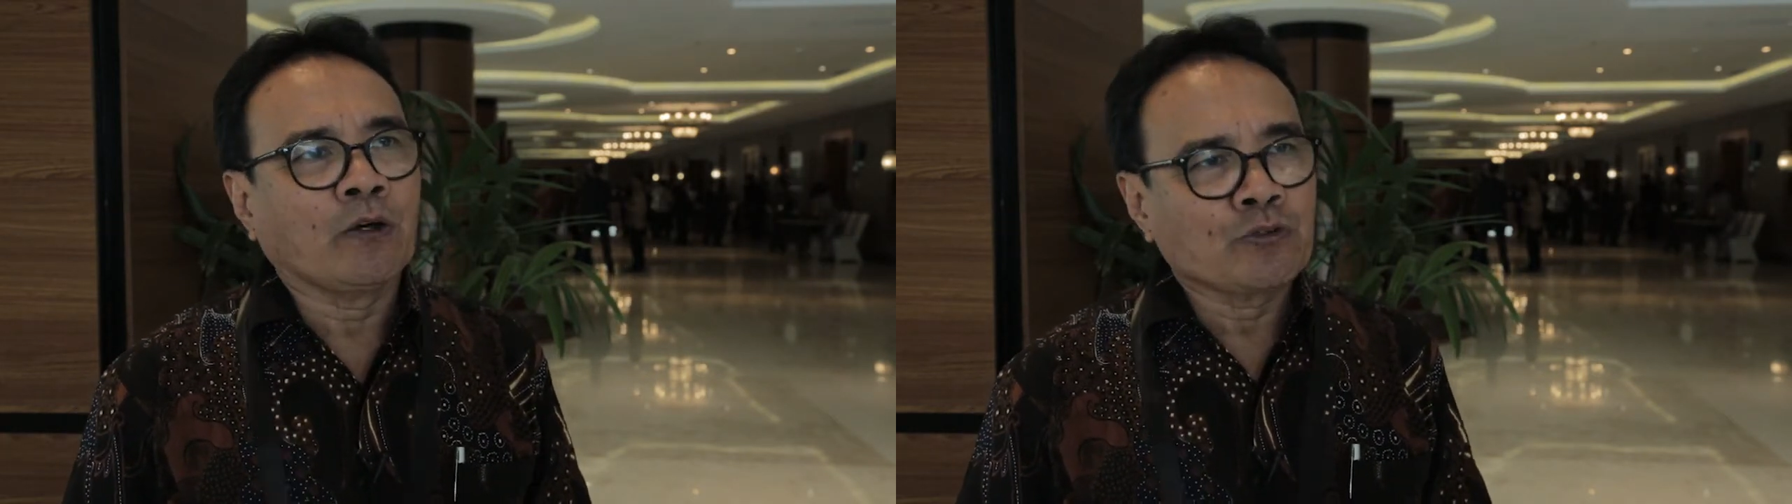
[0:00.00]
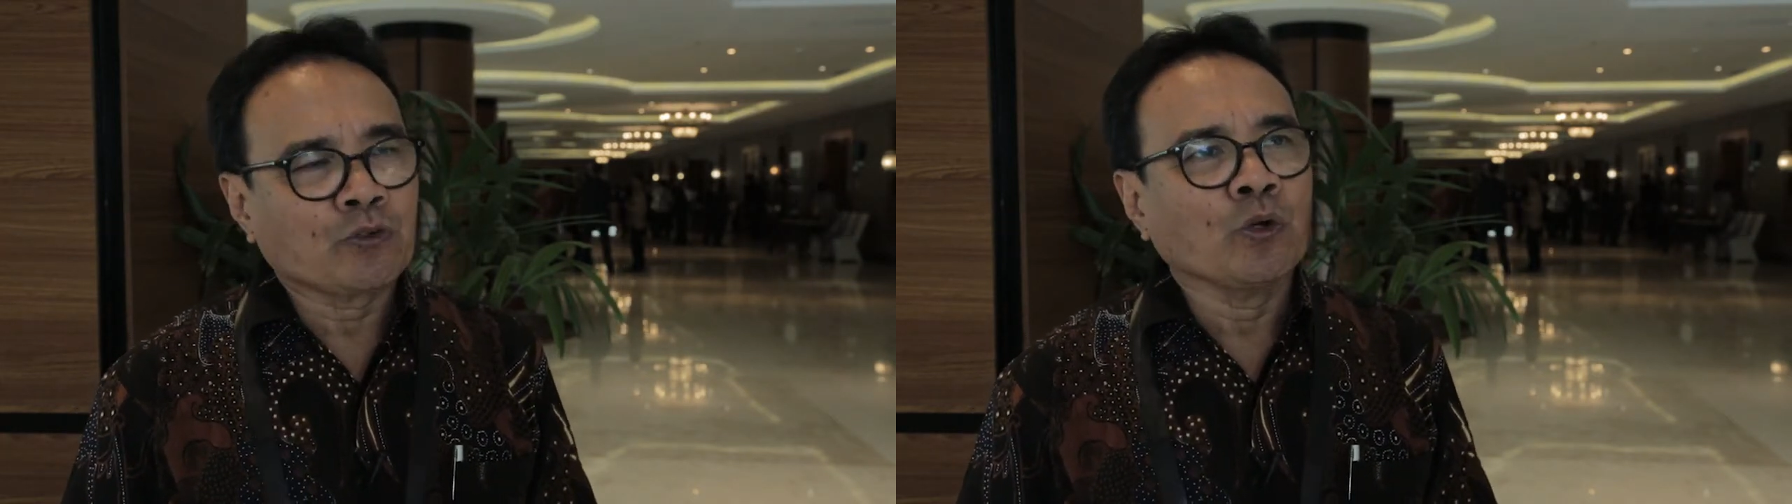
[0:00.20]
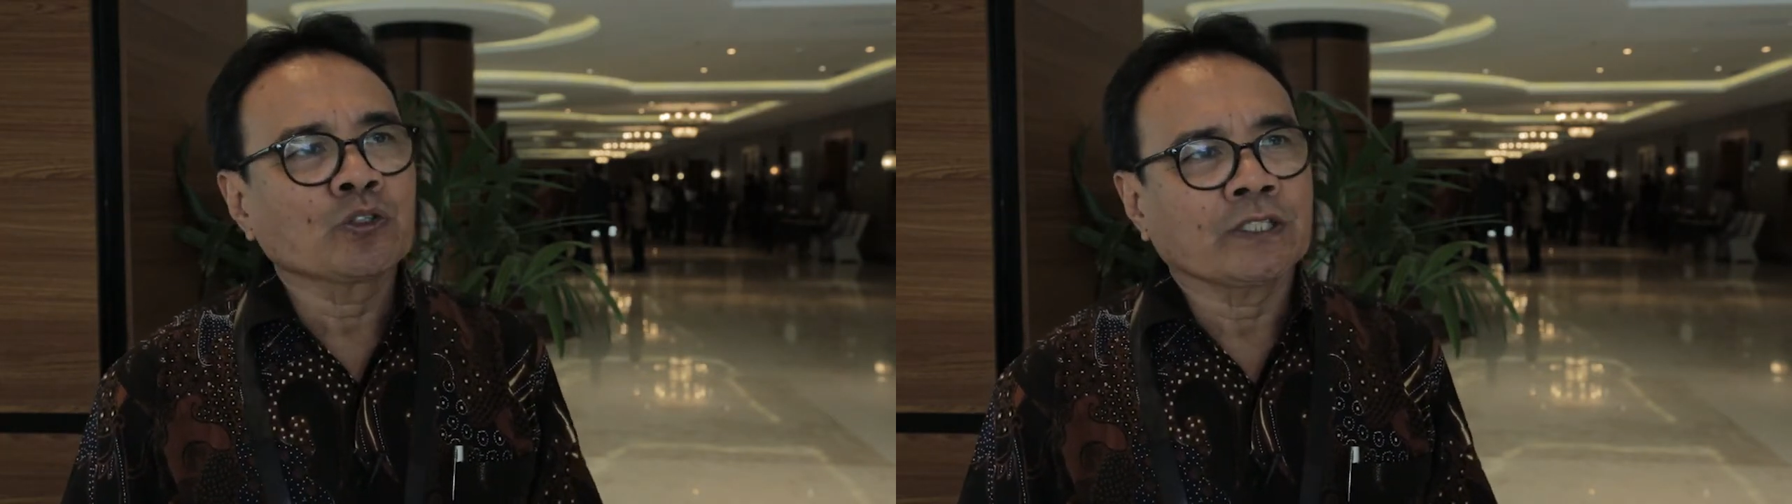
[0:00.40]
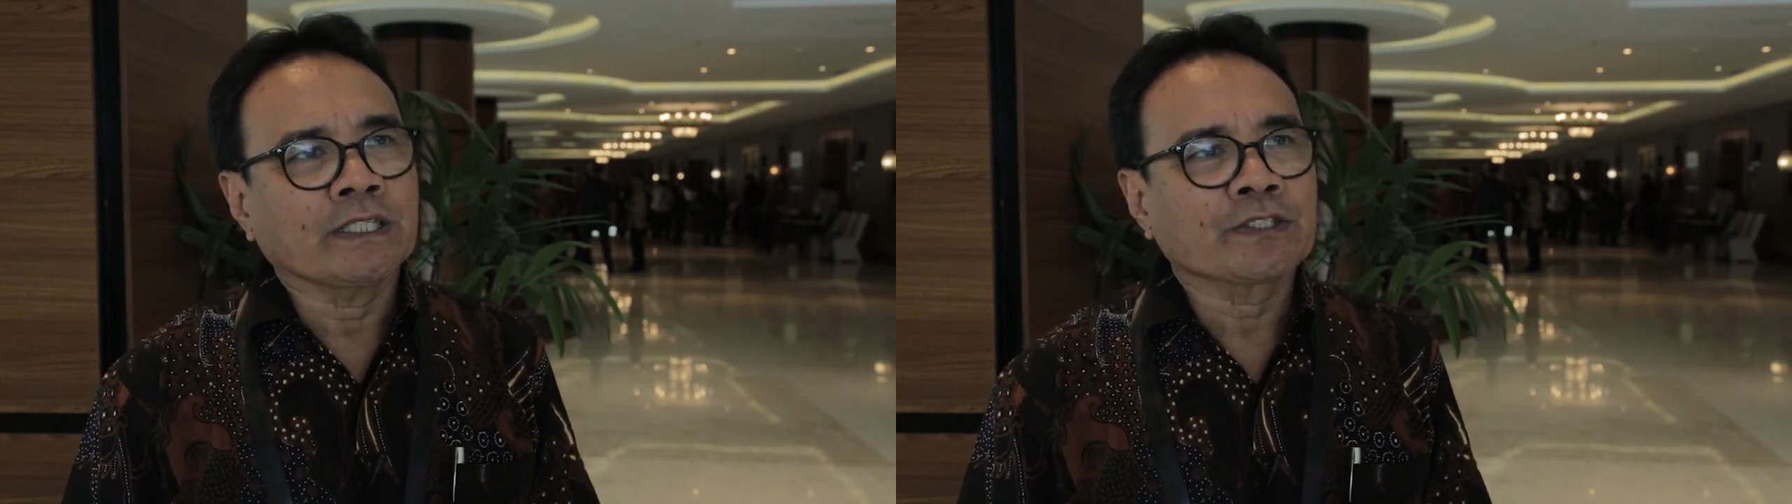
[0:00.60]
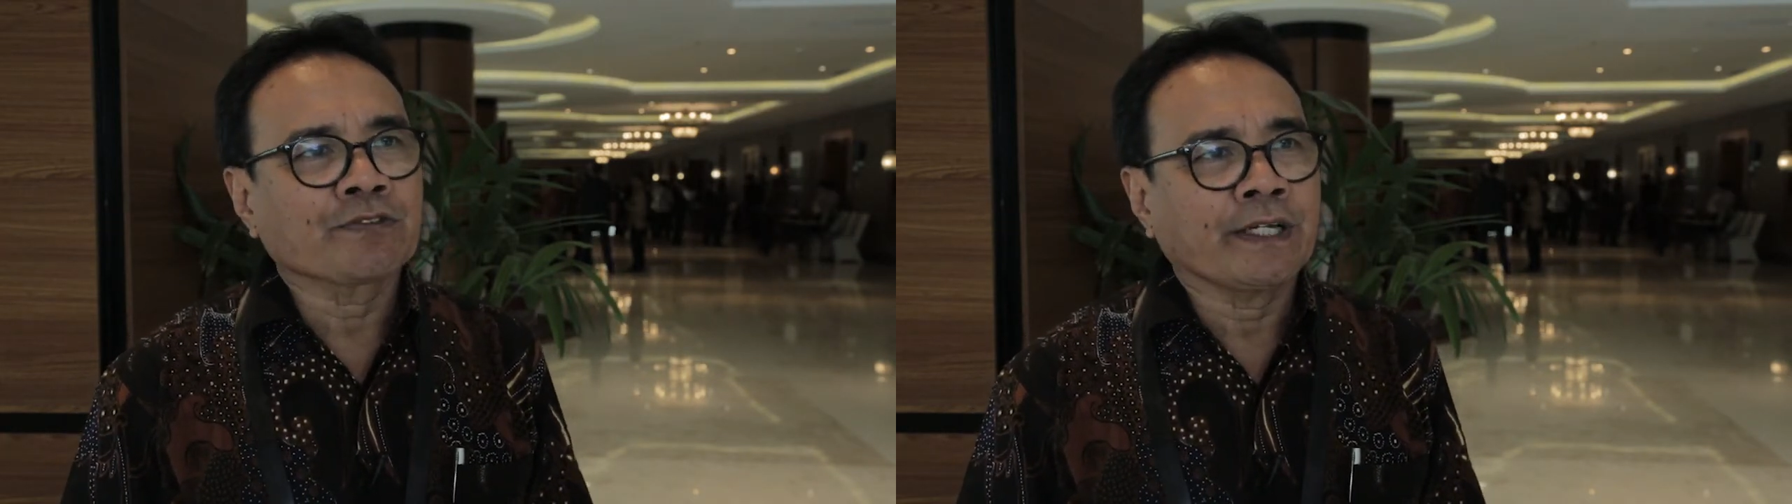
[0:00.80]
also ocean
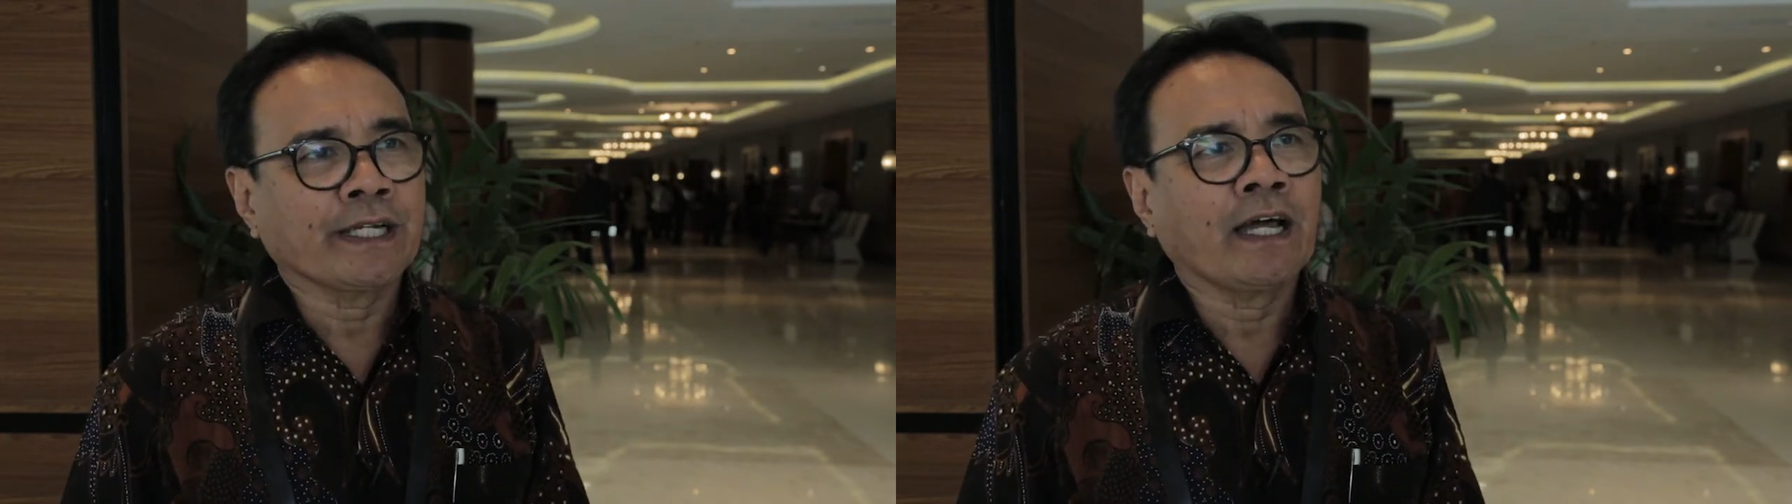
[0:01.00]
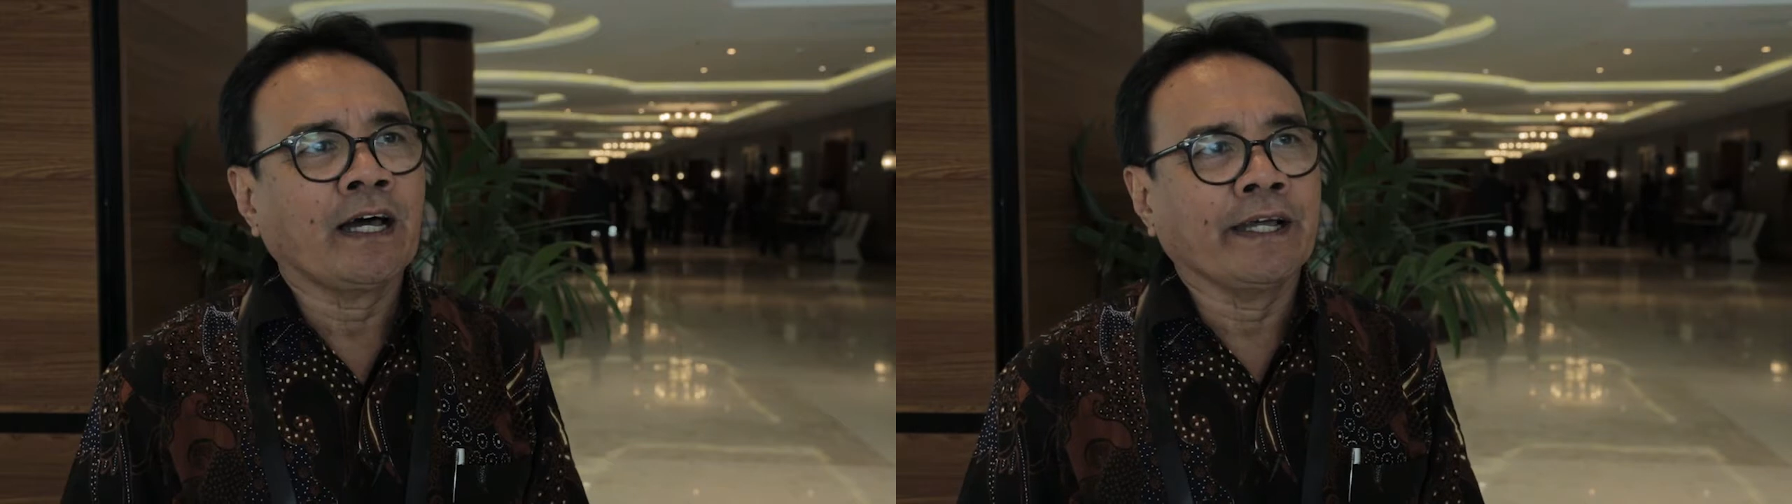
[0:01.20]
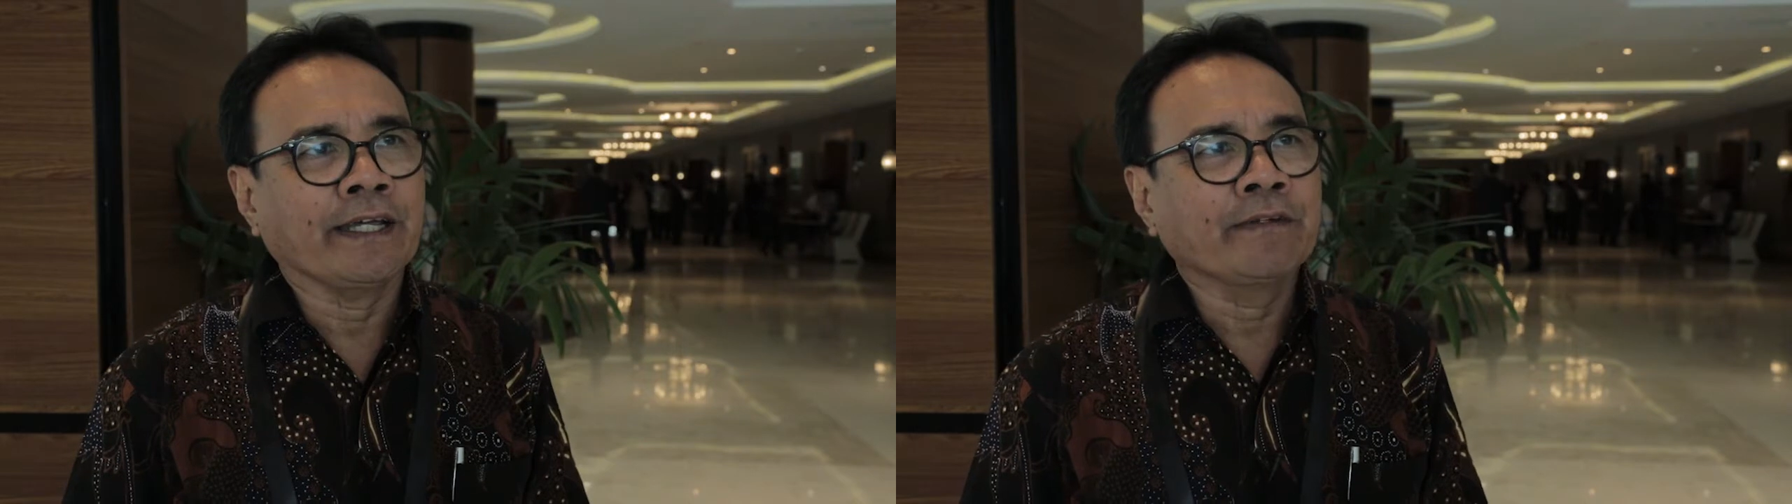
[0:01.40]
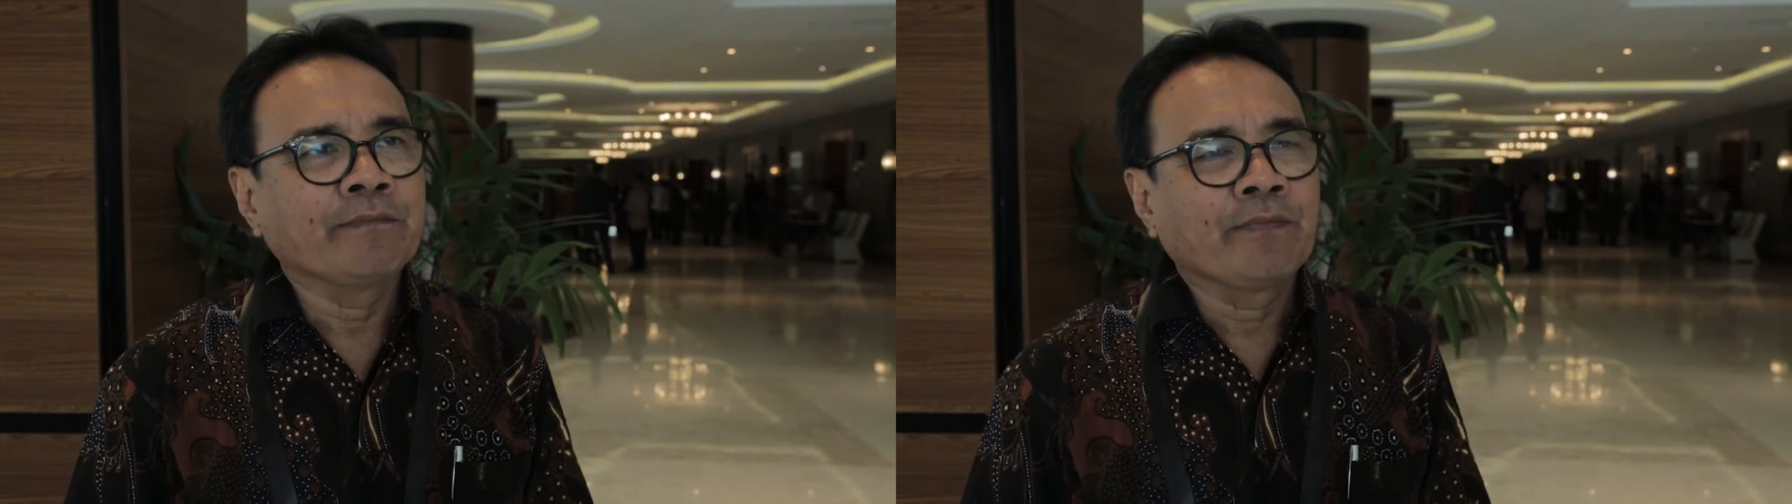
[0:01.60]
is very high.